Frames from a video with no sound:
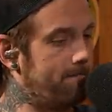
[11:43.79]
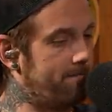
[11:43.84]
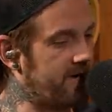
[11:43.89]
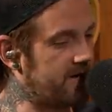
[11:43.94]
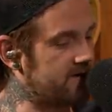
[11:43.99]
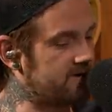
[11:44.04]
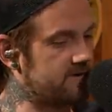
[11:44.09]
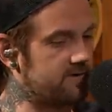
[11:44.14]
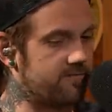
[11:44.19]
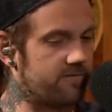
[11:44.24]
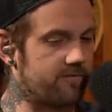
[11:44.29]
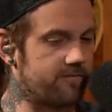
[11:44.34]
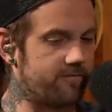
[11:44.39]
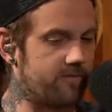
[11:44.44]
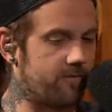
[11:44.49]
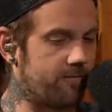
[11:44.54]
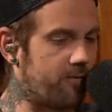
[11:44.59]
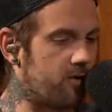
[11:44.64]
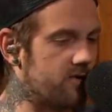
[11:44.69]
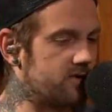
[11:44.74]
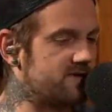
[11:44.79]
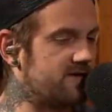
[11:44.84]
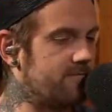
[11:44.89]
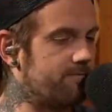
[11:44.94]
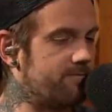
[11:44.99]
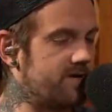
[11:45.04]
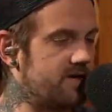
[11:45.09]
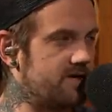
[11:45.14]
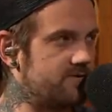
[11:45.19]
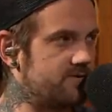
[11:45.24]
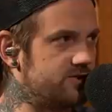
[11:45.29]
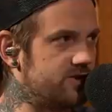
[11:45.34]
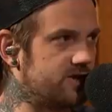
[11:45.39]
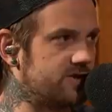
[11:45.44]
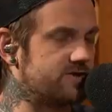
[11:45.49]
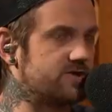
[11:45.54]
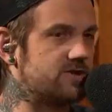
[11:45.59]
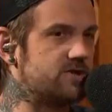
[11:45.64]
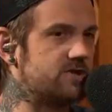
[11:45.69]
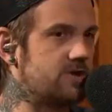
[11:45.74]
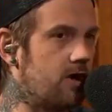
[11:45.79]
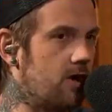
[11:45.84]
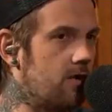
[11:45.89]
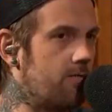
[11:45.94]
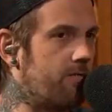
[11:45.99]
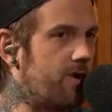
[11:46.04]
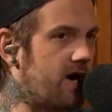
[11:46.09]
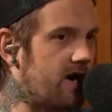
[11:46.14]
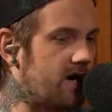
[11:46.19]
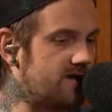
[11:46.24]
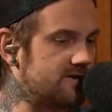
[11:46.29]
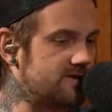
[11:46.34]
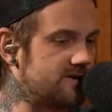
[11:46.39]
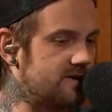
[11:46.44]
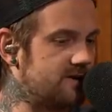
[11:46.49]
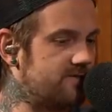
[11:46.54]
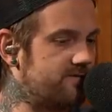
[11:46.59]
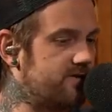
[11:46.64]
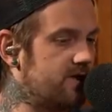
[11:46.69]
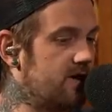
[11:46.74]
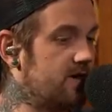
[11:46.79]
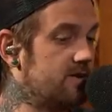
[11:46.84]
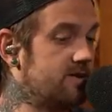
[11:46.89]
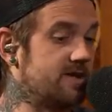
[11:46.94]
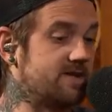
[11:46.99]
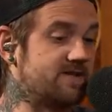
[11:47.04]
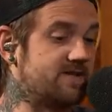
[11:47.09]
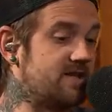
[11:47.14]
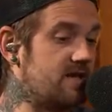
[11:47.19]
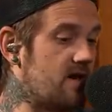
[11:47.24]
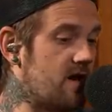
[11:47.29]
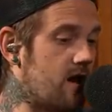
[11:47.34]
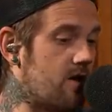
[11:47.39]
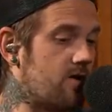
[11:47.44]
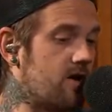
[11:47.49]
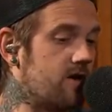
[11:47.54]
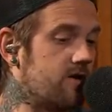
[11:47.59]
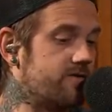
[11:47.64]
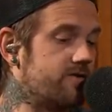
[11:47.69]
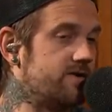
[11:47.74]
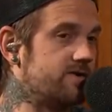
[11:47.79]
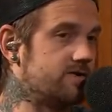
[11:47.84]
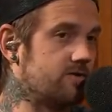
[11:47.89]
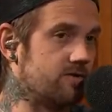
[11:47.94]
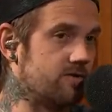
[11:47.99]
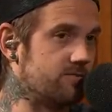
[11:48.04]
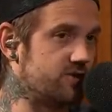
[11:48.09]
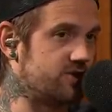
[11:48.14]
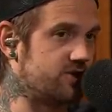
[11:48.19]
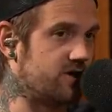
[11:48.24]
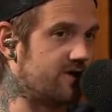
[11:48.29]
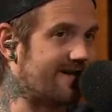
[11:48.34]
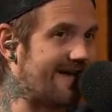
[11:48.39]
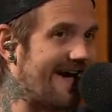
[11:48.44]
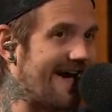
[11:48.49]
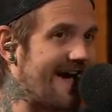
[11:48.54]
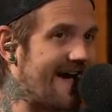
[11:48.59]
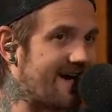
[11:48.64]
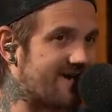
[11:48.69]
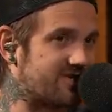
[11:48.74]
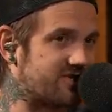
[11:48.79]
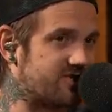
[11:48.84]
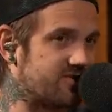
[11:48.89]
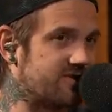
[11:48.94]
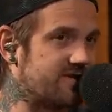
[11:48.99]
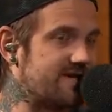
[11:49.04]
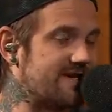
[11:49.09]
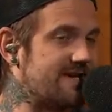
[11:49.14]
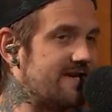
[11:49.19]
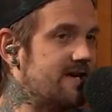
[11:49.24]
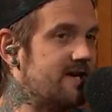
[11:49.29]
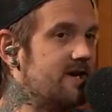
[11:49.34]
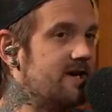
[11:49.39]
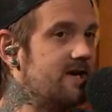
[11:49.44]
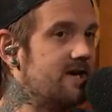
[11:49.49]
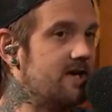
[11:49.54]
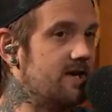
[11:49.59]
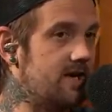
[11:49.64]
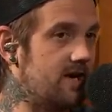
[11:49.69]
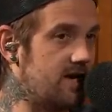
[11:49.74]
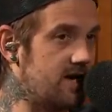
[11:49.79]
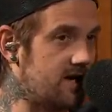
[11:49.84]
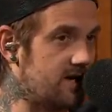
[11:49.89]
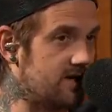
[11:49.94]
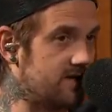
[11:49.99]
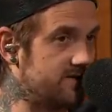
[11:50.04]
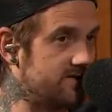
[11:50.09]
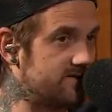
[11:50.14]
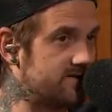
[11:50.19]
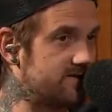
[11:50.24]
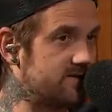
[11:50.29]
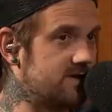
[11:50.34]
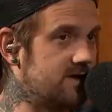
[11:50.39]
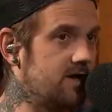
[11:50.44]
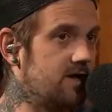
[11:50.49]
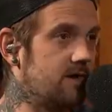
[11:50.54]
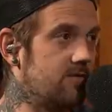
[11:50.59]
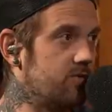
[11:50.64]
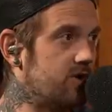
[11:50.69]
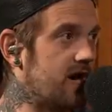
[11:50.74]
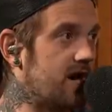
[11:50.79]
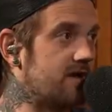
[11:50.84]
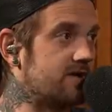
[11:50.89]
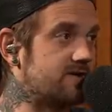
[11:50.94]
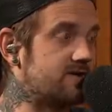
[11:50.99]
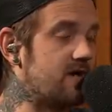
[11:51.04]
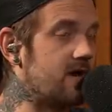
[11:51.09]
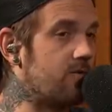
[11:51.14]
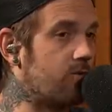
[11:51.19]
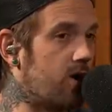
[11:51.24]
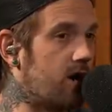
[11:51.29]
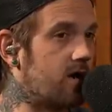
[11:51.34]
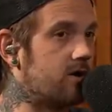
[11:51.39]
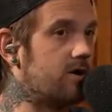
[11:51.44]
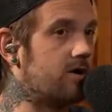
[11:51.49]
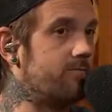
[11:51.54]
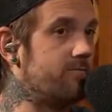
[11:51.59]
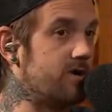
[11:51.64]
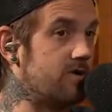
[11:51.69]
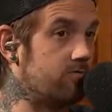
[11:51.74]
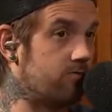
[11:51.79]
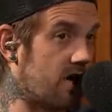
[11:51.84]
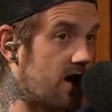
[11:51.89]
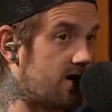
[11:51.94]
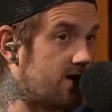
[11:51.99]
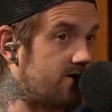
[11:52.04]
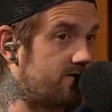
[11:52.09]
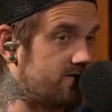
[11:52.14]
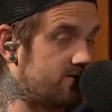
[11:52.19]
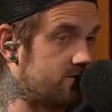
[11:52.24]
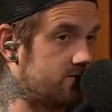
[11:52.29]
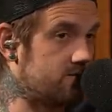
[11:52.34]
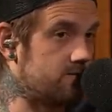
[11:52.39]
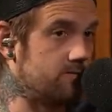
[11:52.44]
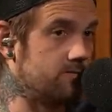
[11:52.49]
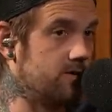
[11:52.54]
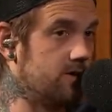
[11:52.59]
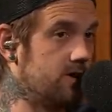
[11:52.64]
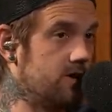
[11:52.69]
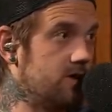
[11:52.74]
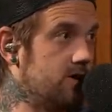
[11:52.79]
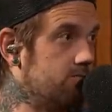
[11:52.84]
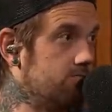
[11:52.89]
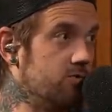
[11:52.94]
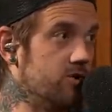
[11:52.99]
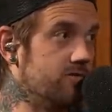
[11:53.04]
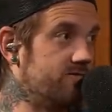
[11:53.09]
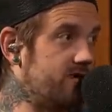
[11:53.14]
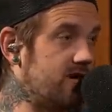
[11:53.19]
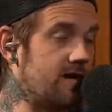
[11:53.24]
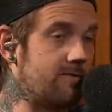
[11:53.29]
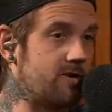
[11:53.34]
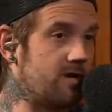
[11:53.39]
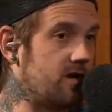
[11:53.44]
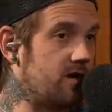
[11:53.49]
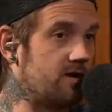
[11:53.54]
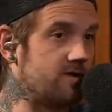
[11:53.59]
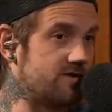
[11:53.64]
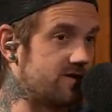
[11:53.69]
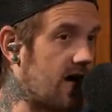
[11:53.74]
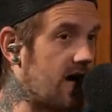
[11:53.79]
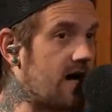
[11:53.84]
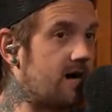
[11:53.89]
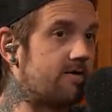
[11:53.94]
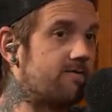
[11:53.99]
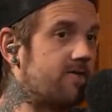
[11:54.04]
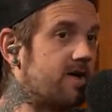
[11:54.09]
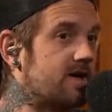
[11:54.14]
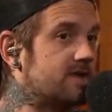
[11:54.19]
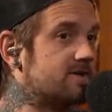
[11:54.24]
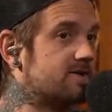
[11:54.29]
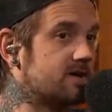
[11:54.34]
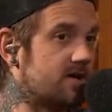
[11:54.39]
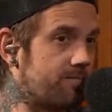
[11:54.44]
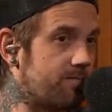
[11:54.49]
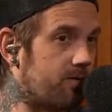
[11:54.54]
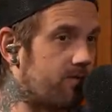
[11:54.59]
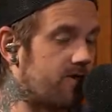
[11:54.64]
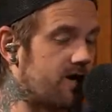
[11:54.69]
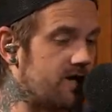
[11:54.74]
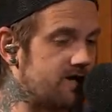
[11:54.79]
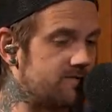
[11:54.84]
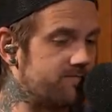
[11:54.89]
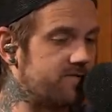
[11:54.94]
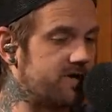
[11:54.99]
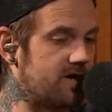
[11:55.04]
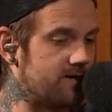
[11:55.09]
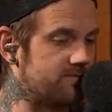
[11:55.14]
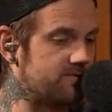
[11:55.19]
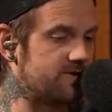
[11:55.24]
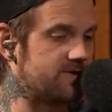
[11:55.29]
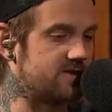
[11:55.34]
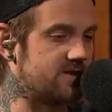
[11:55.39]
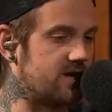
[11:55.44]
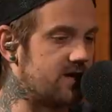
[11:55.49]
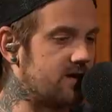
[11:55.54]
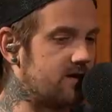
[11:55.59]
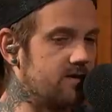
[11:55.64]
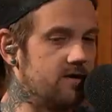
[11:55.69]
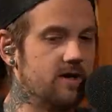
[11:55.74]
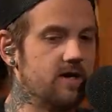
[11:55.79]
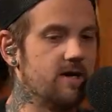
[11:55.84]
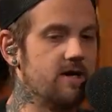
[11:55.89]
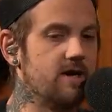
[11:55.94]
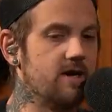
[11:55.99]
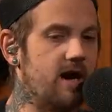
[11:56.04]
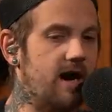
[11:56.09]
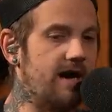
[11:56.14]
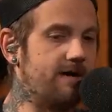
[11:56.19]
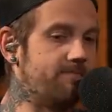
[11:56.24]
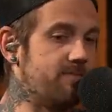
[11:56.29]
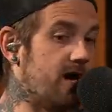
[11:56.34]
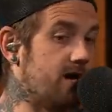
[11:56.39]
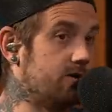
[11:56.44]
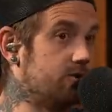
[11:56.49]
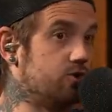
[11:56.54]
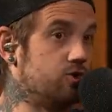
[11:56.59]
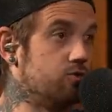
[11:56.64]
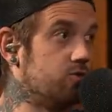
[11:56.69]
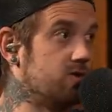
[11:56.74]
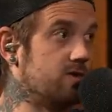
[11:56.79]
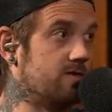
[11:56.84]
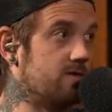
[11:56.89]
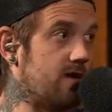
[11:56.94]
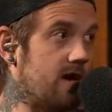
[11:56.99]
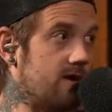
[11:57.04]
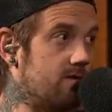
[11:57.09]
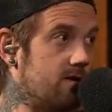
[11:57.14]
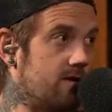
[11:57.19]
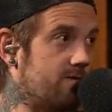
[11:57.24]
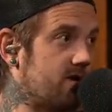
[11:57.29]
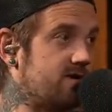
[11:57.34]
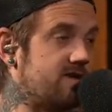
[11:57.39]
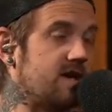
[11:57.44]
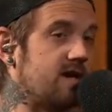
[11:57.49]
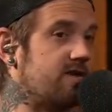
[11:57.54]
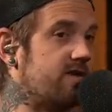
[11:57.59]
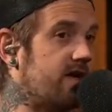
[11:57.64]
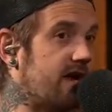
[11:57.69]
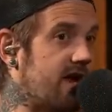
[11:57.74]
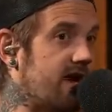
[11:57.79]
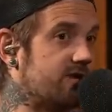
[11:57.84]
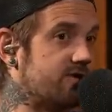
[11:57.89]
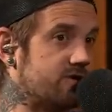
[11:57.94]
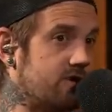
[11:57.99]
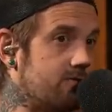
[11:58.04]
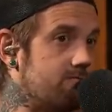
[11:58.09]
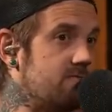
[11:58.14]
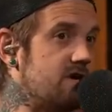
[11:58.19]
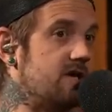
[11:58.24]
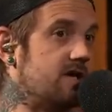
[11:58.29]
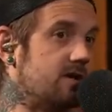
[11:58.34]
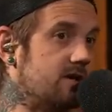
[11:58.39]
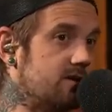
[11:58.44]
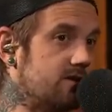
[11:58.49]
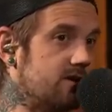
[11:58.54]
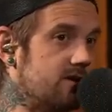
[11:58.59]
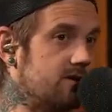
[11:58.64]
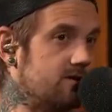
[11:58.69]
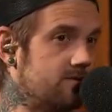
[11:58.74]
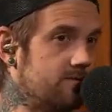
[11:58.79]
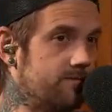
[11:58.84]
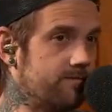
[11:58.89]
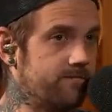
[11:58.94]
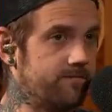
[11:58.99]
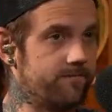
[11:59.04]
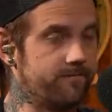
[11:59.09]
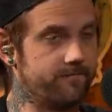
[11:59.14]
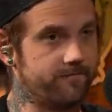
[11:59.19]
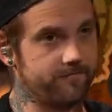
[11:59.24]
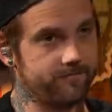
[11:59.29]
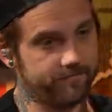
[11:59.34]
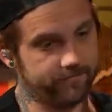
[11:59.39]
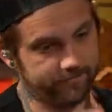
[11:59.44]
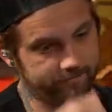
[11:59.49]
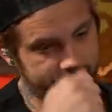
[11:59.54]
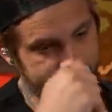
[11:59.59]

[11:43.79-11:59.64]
But the reports have been just so positive. Let's see how healthy Sony Michel actually is. We got to stay water and be ready to move Damian Harris out of that sleeper range, but I'm just saying I'm not doing that. I'm not taking that action immediately. If you want to know where